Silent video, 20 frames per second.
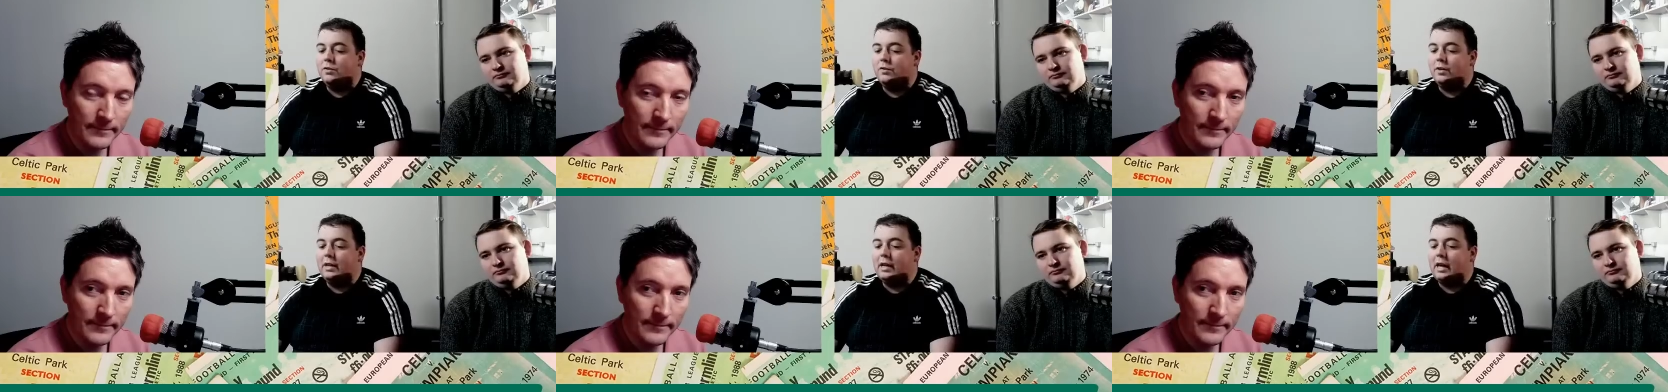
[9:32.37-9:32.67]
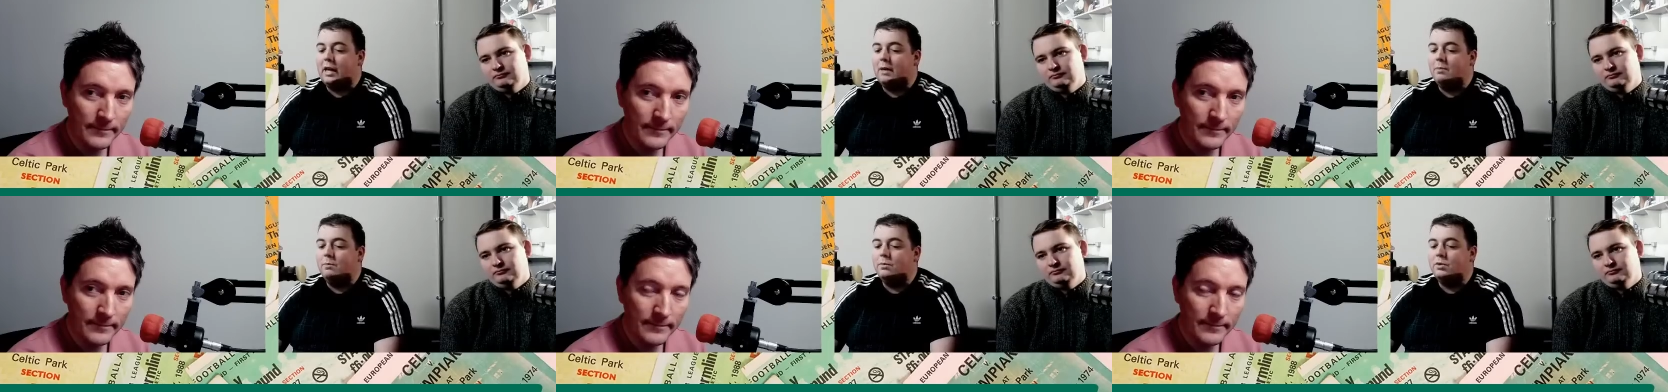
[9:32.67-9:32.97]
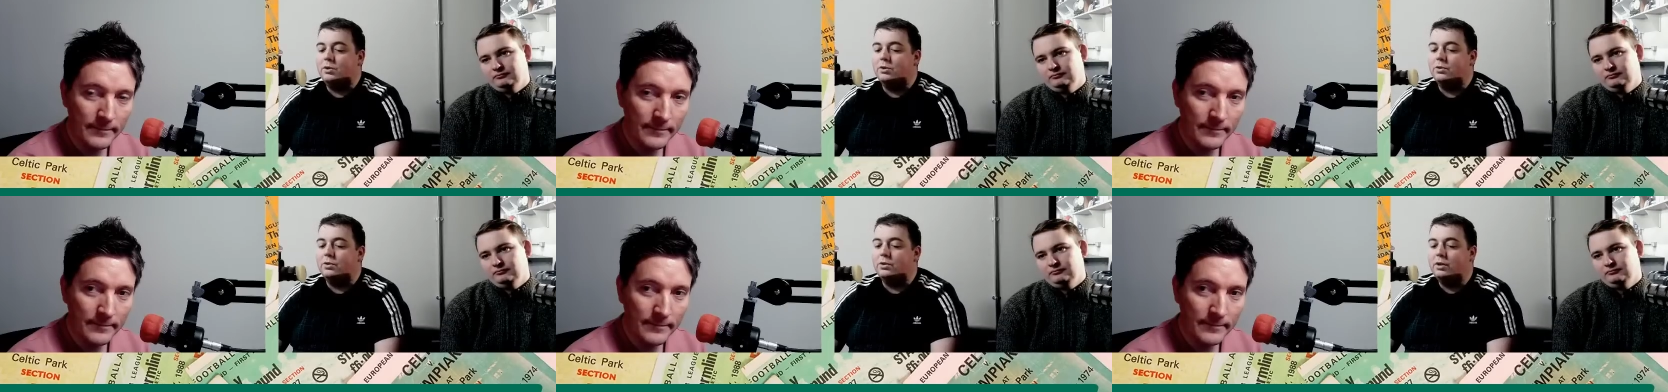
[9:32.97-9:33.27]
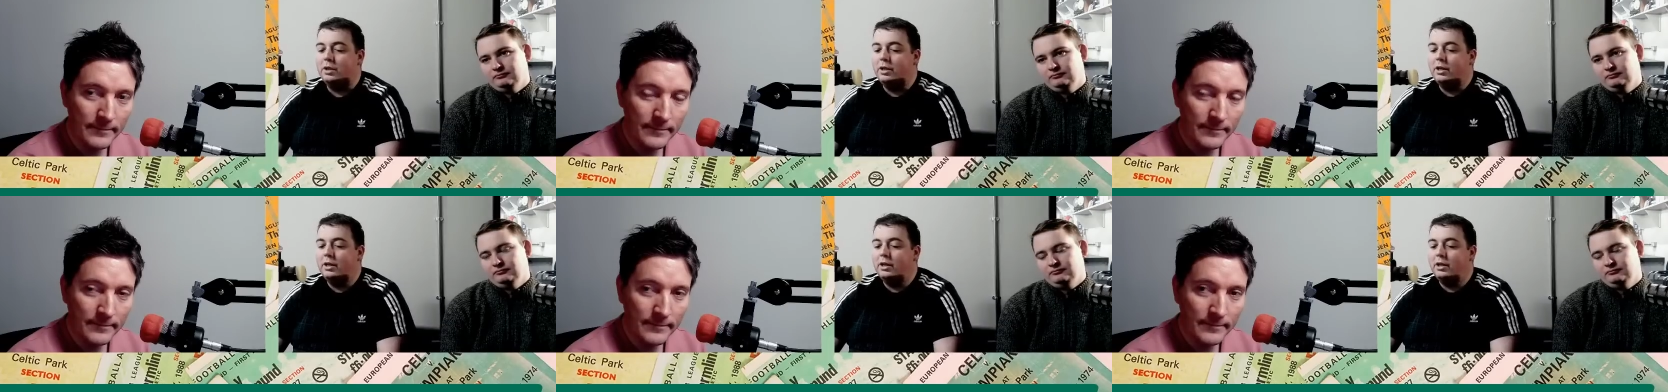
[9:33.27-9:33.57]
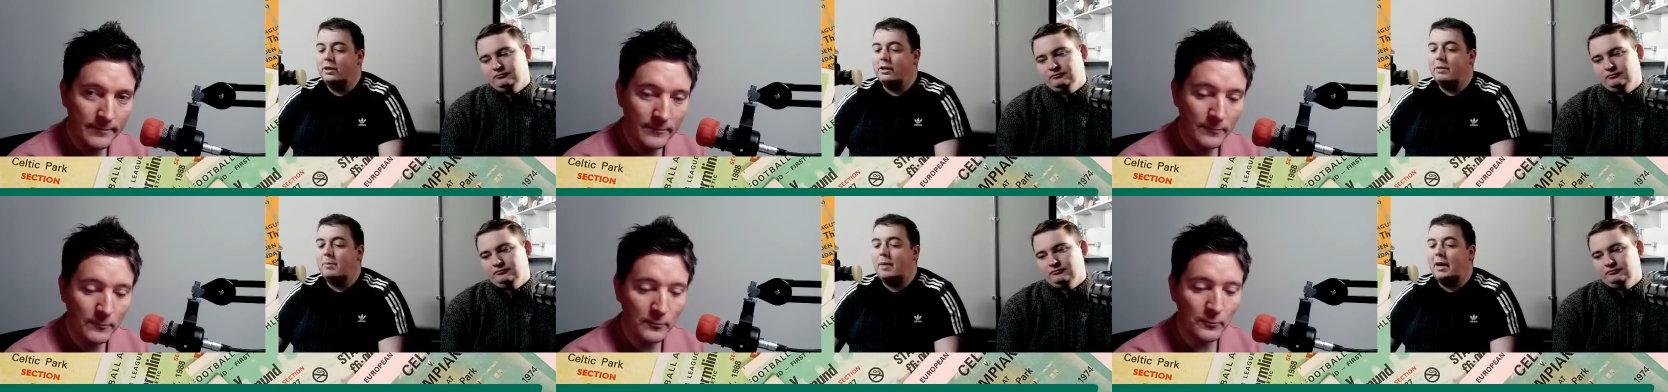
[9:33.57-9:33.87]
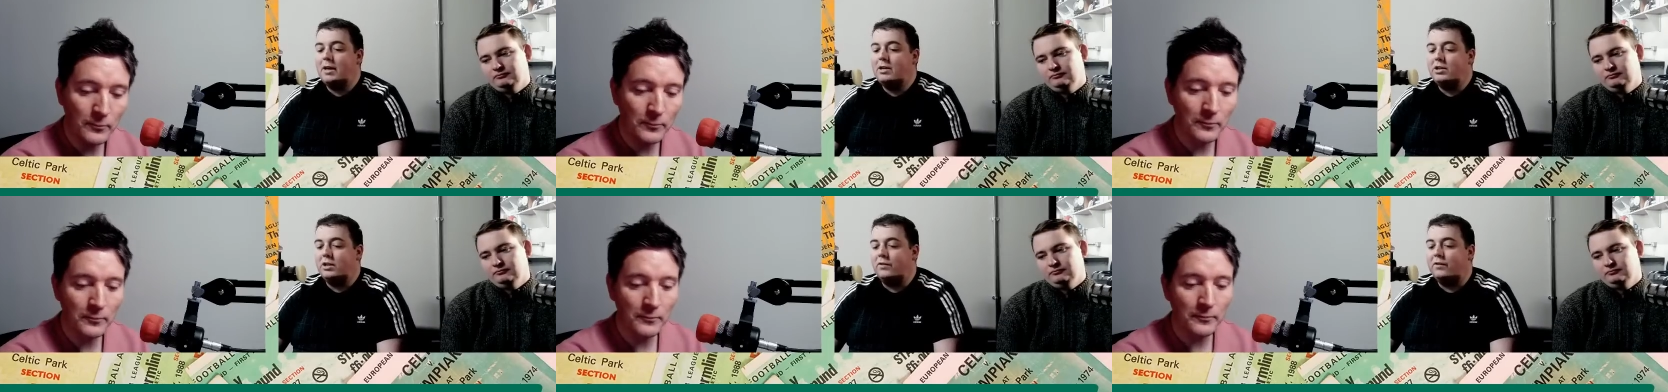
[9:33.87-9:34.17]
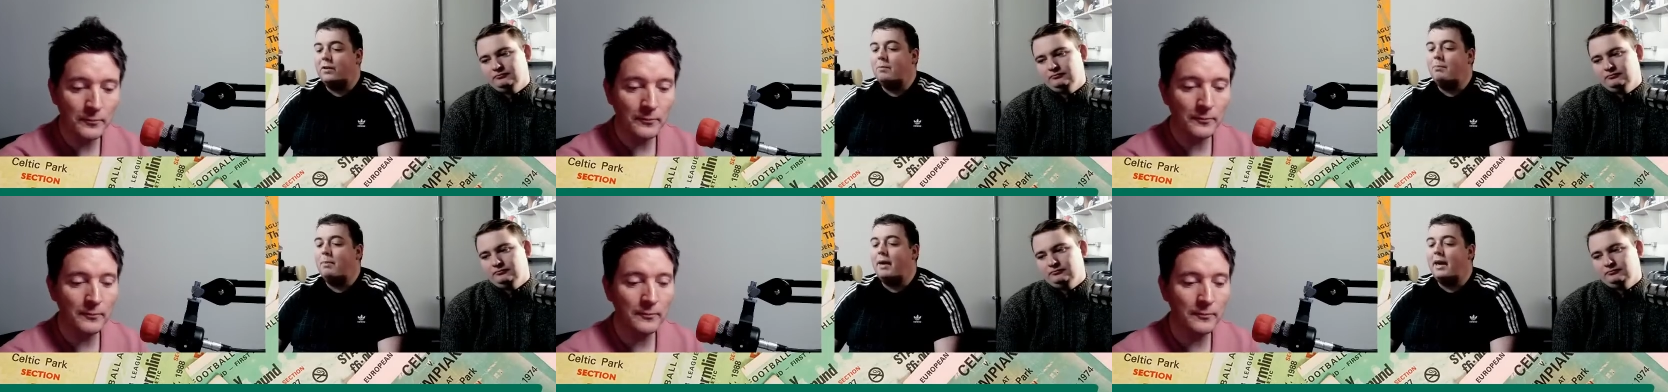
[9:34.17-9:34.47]
Speaker 1: for the game. So at the bench,
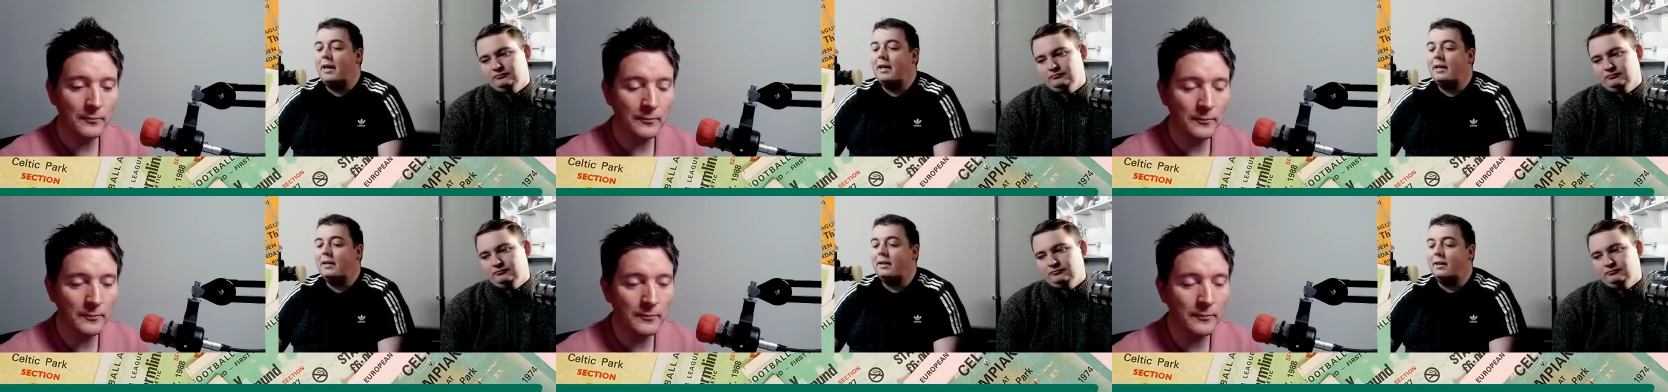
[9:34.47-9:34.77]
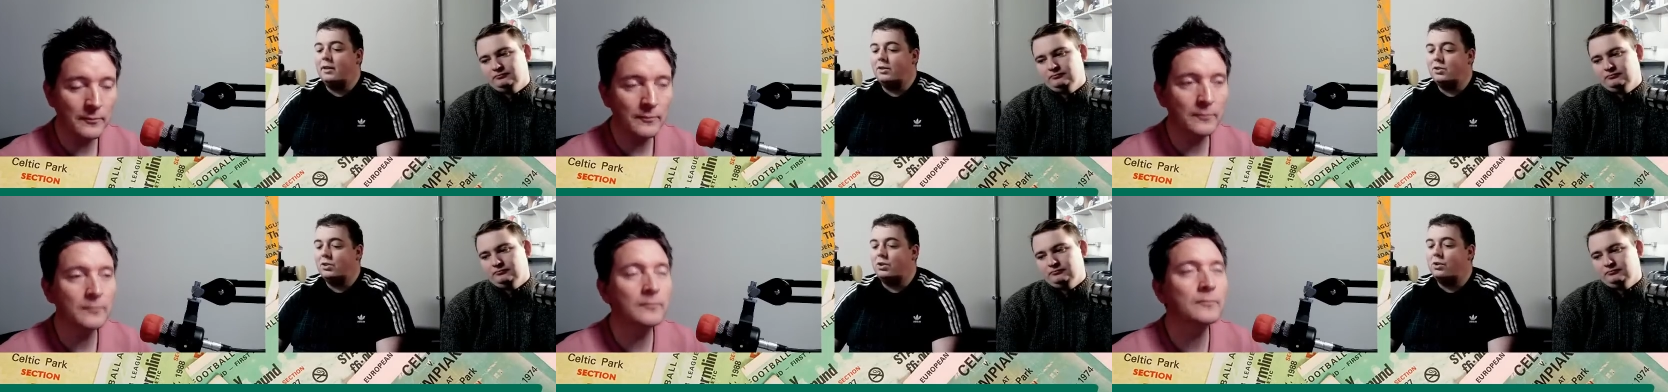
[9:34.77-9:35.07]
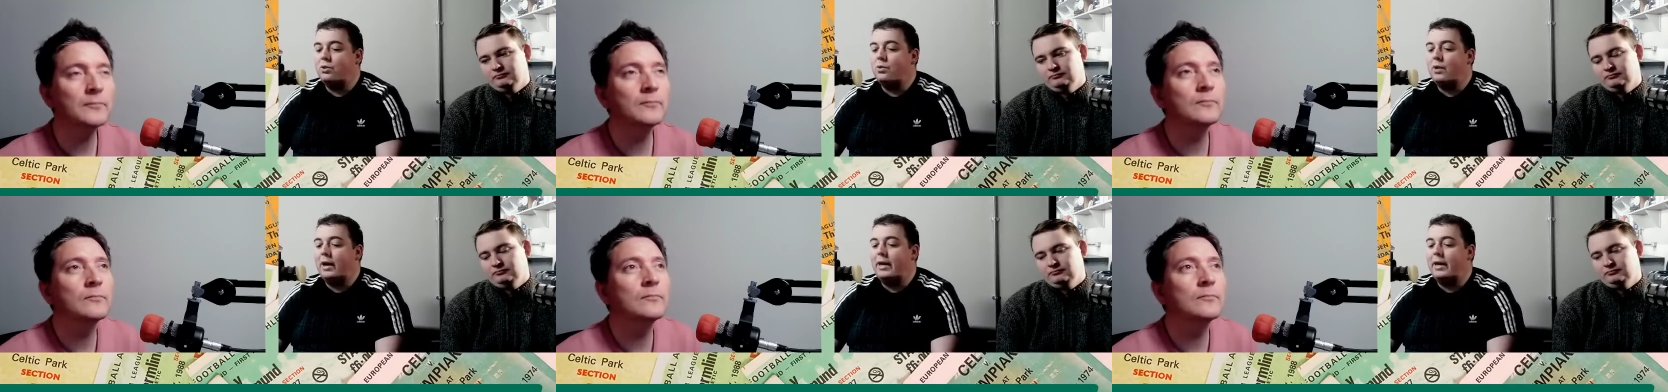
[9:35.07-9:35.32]
I've got Bain, Lasalle,